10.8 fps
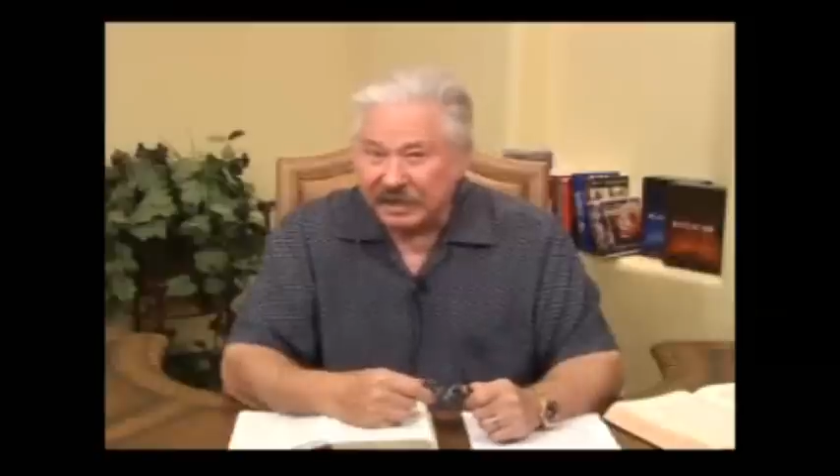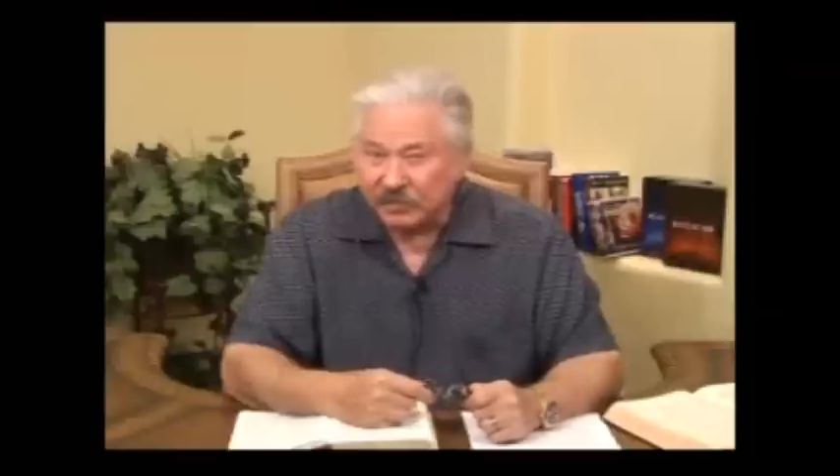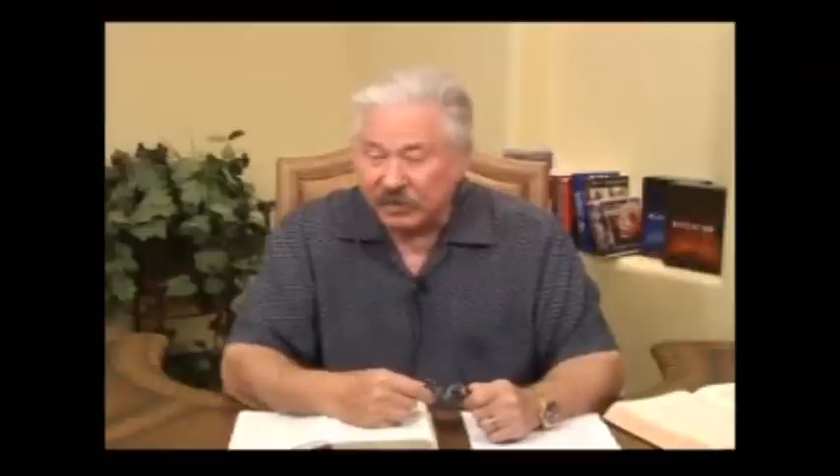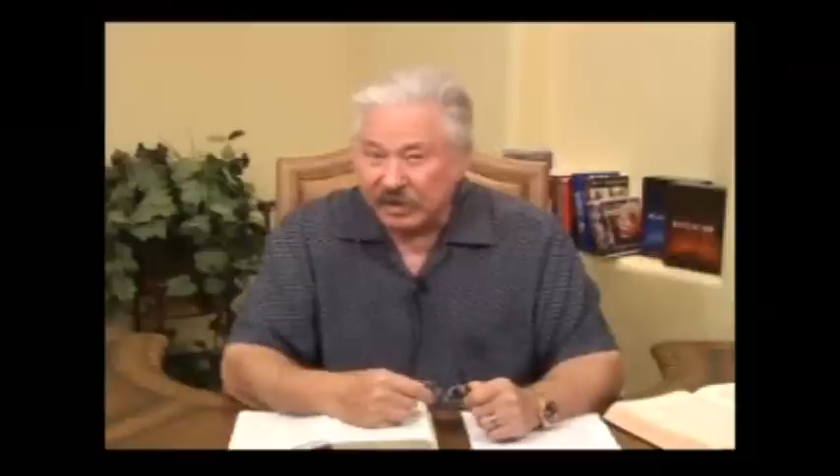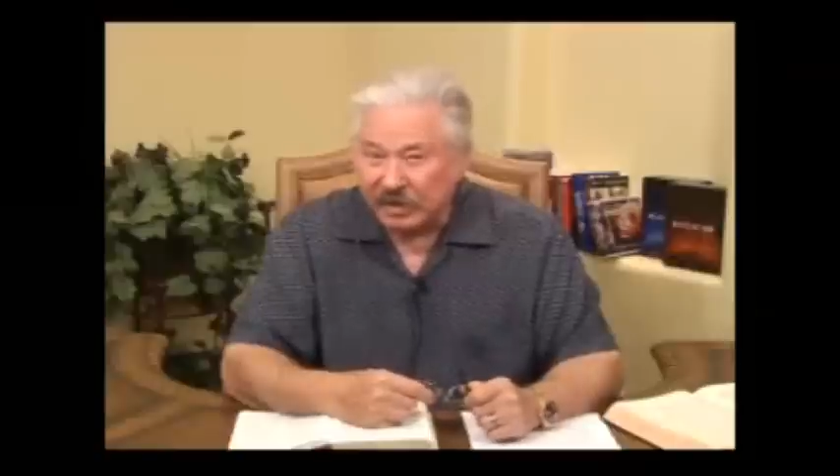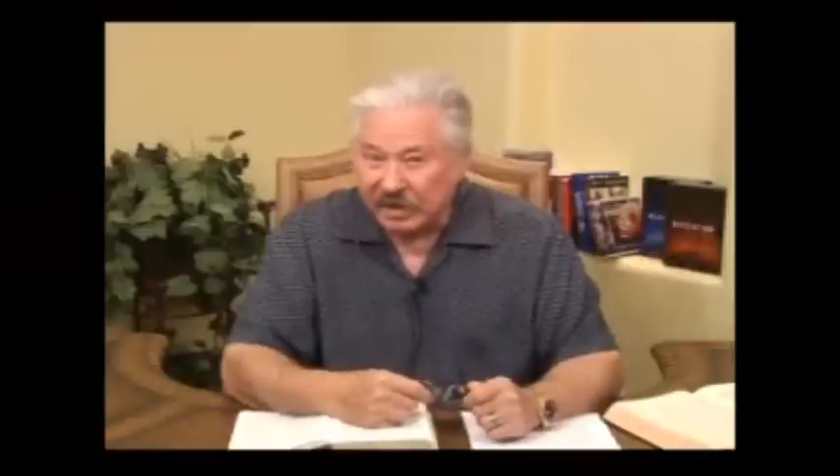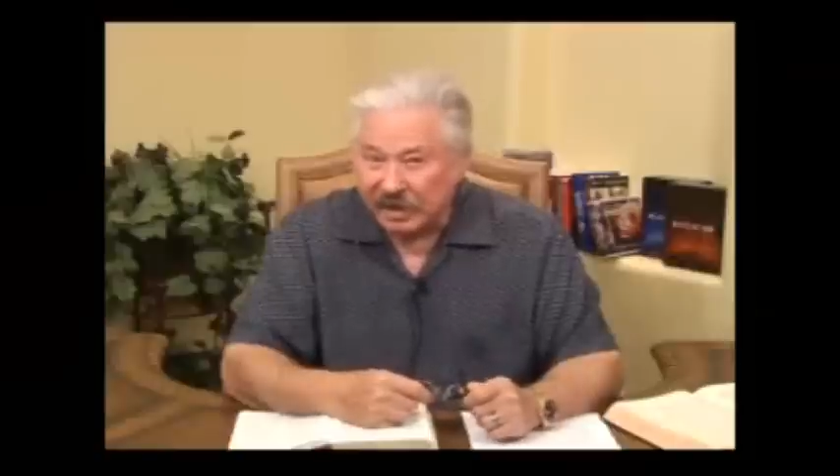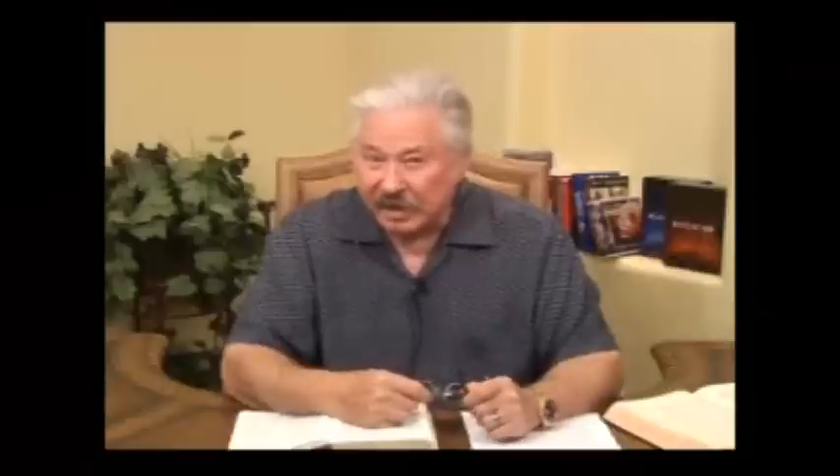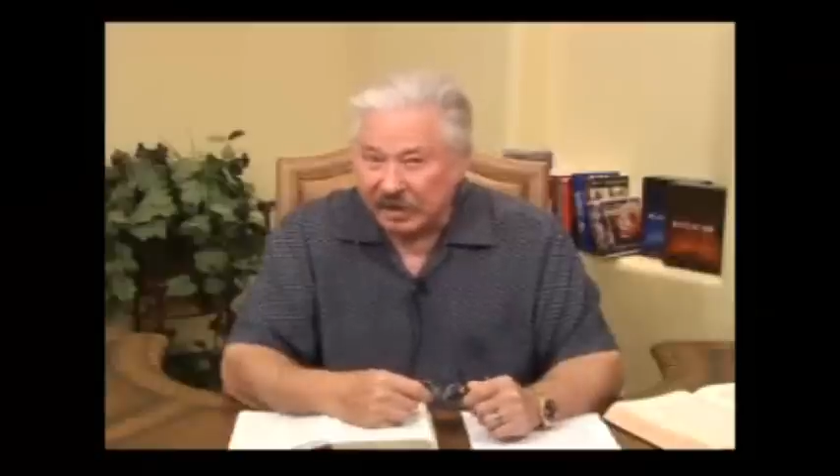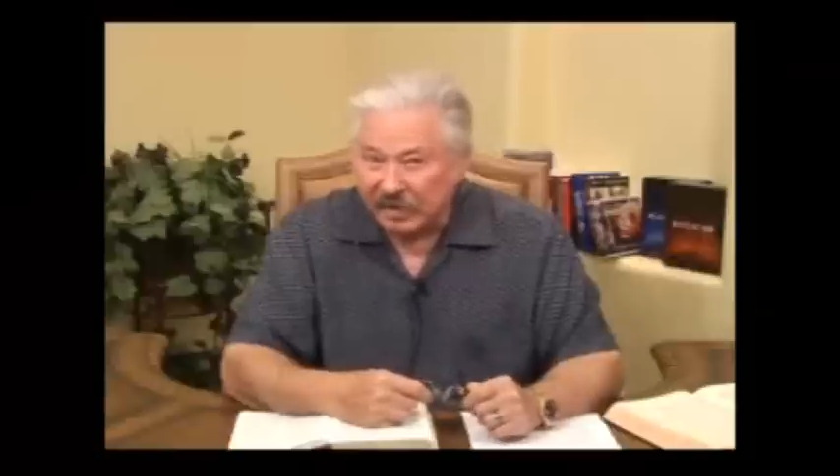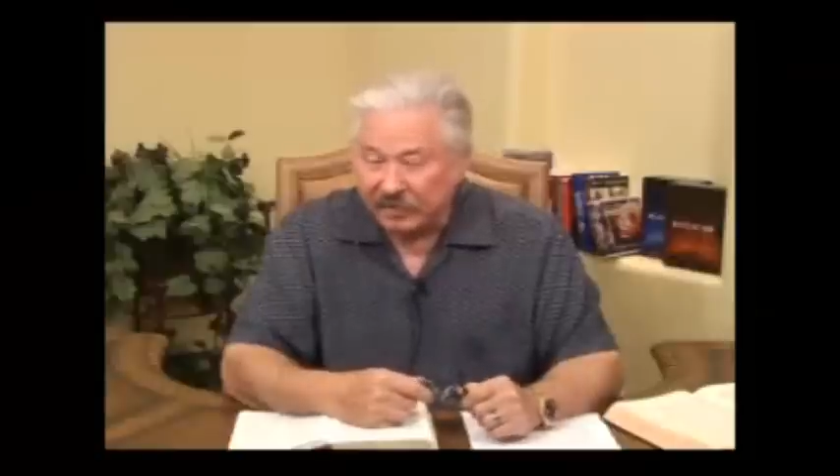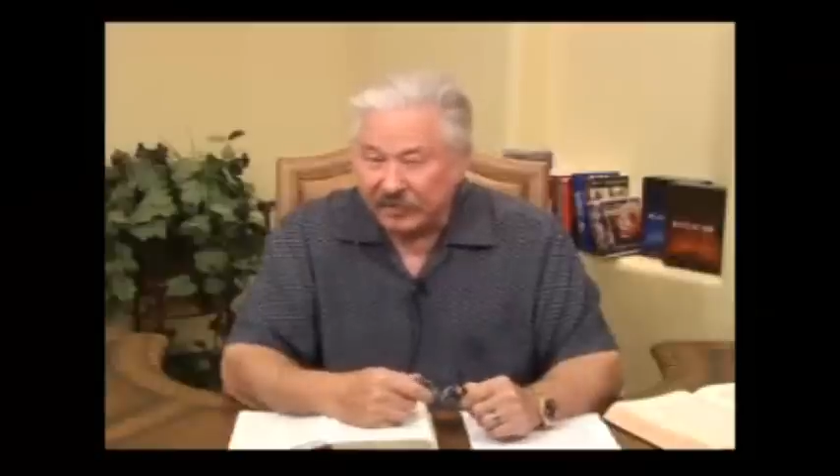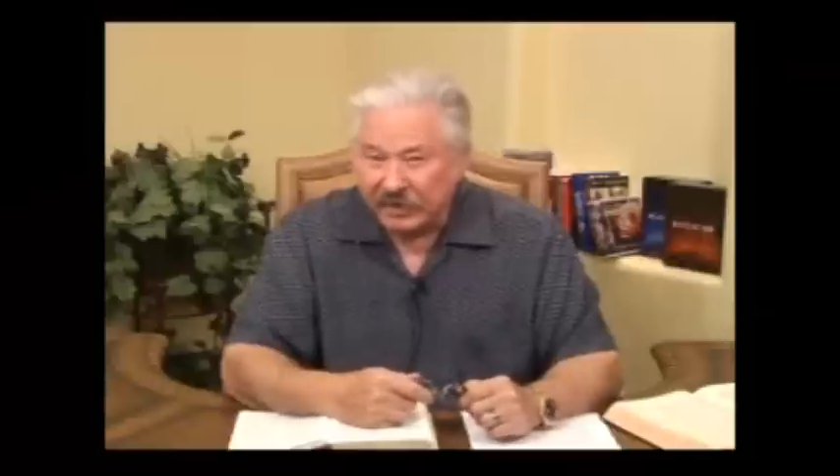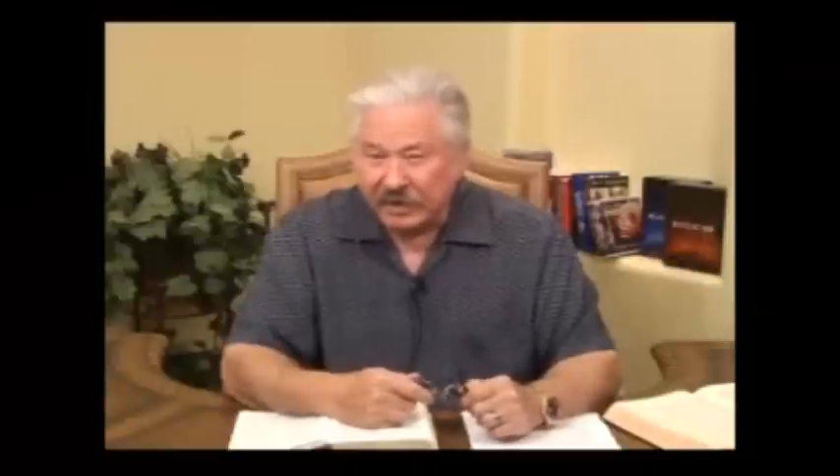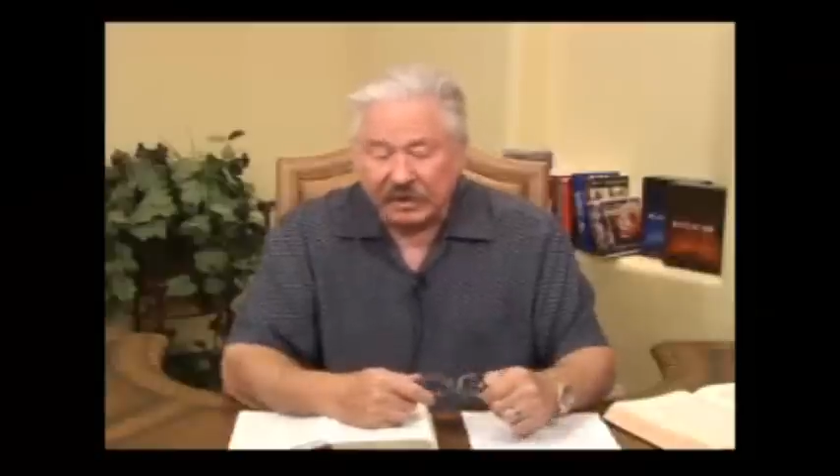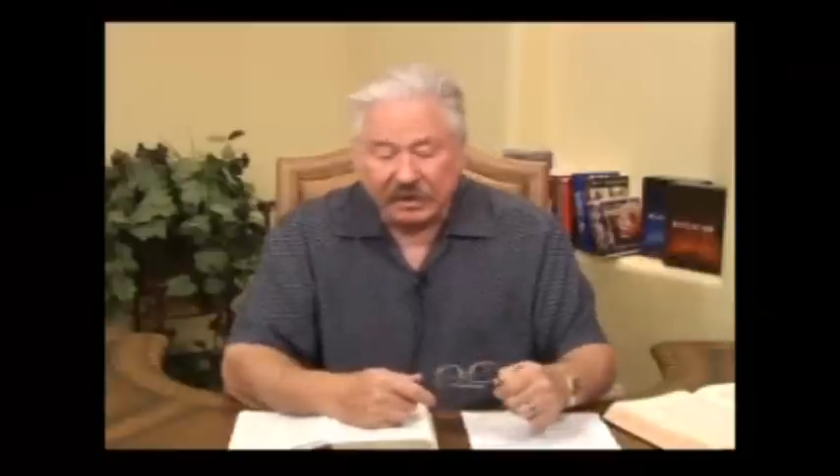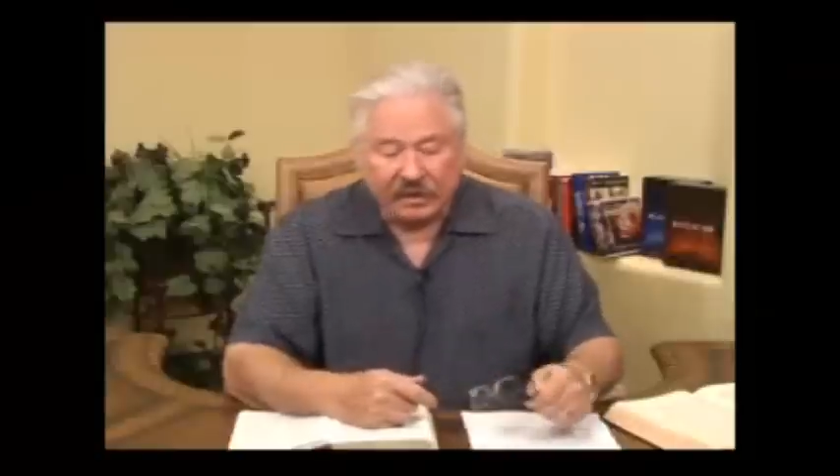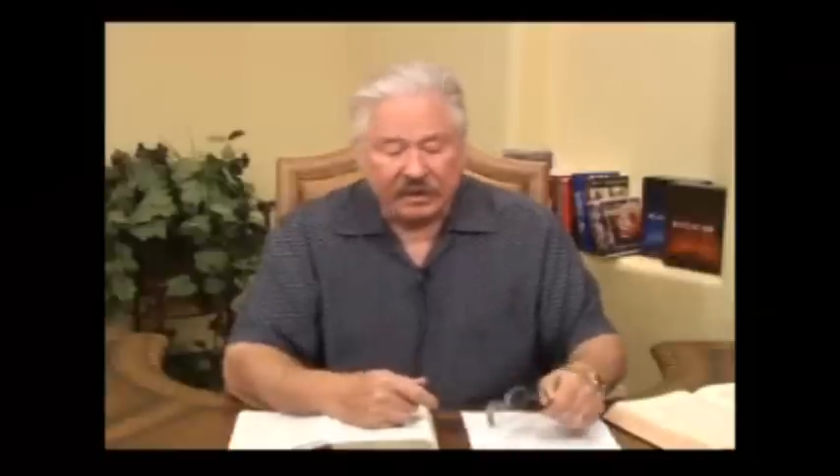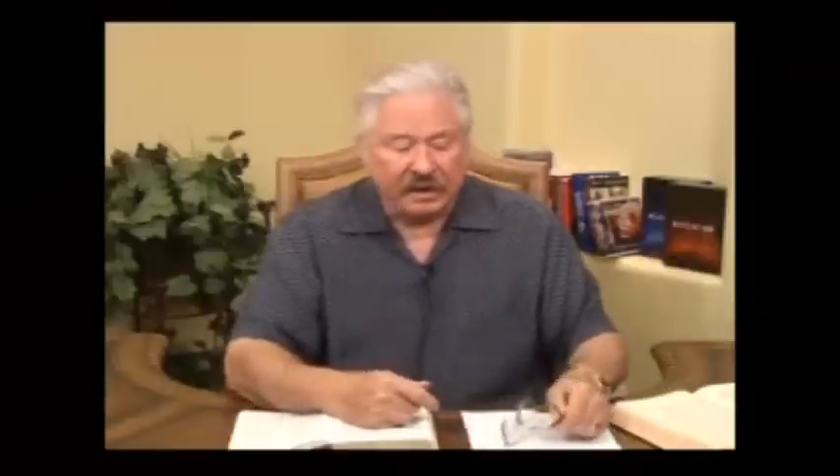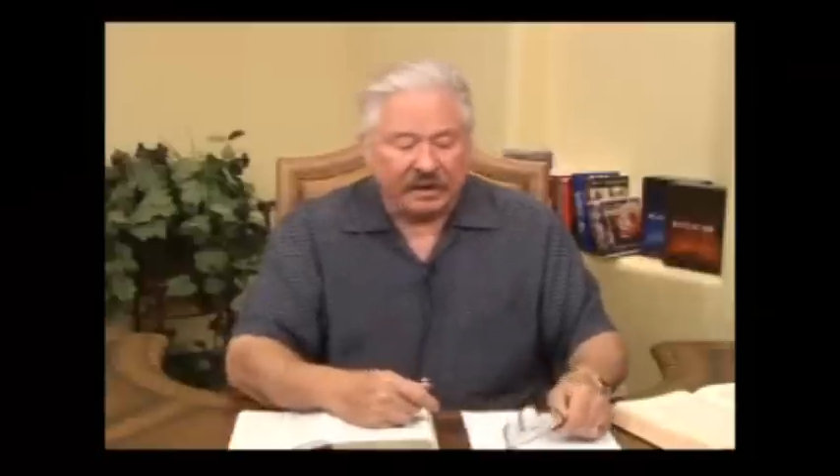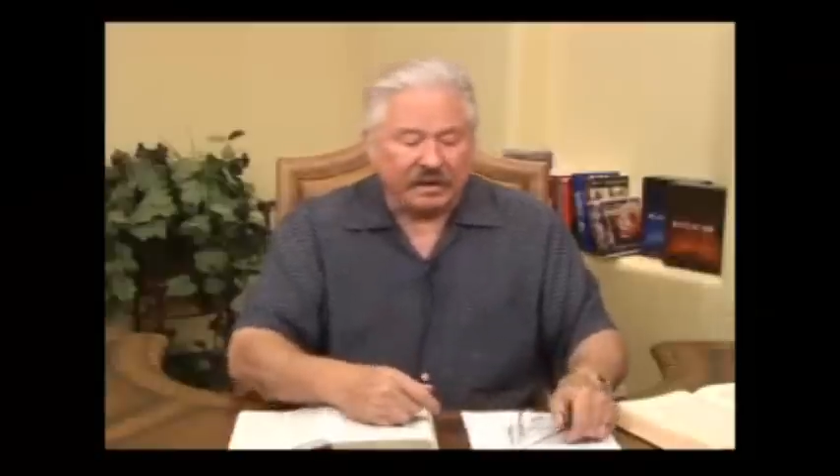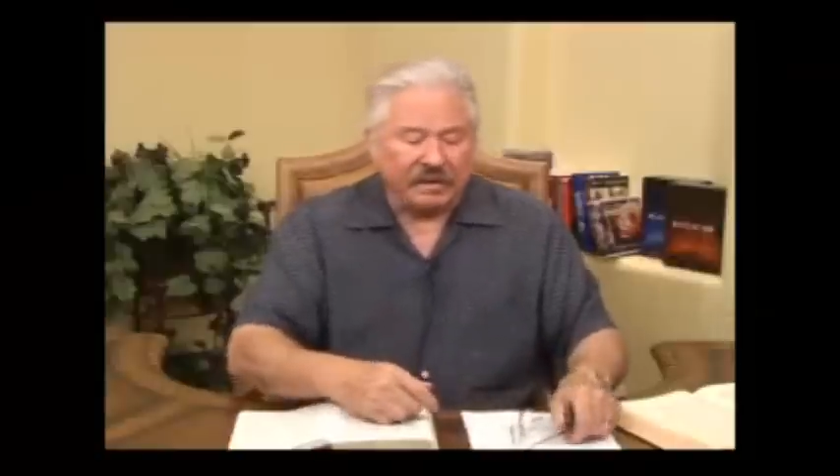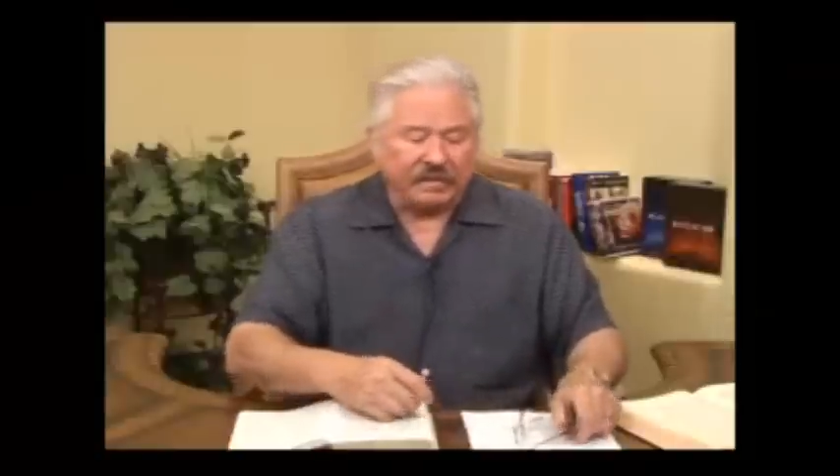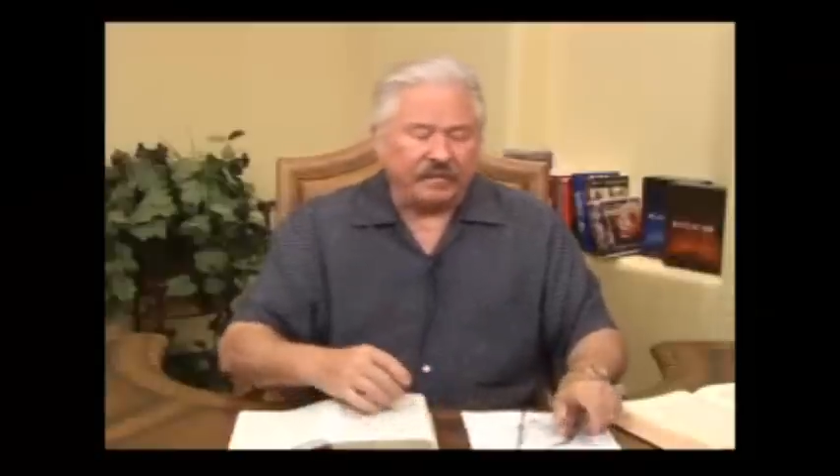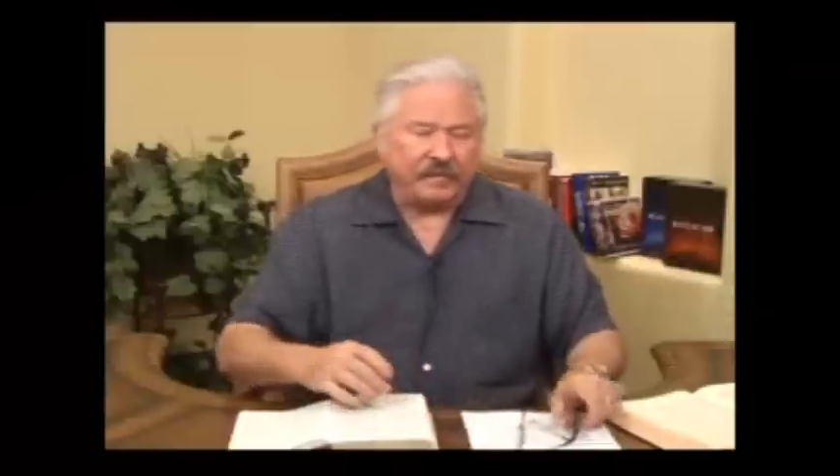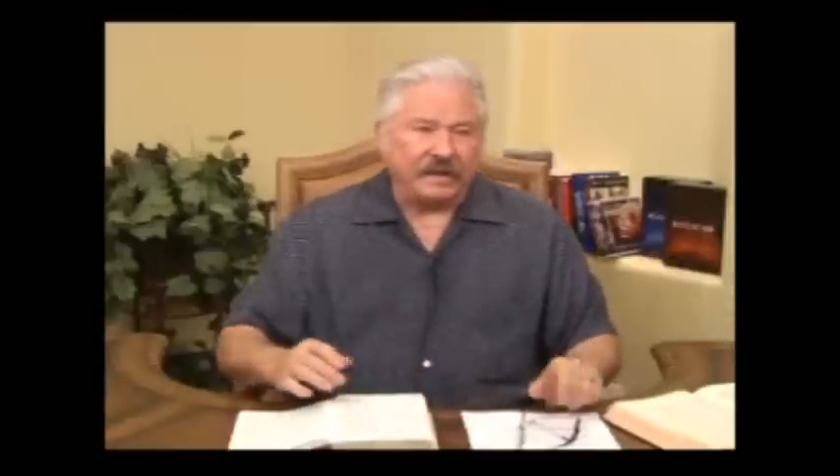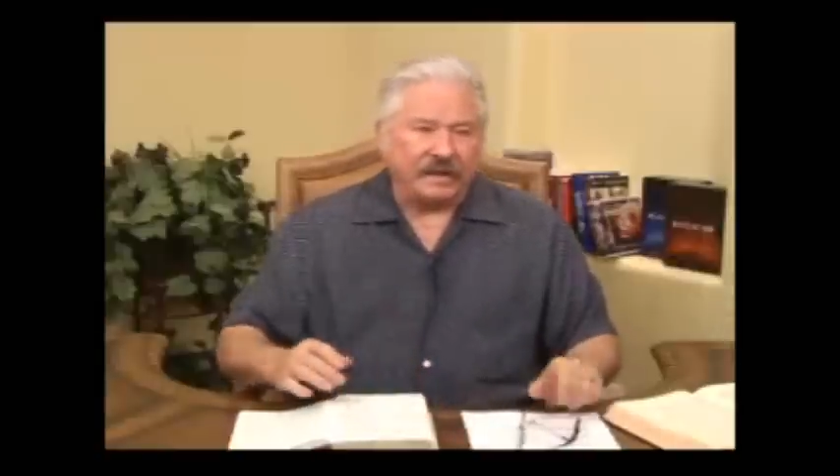as we are now. Uh,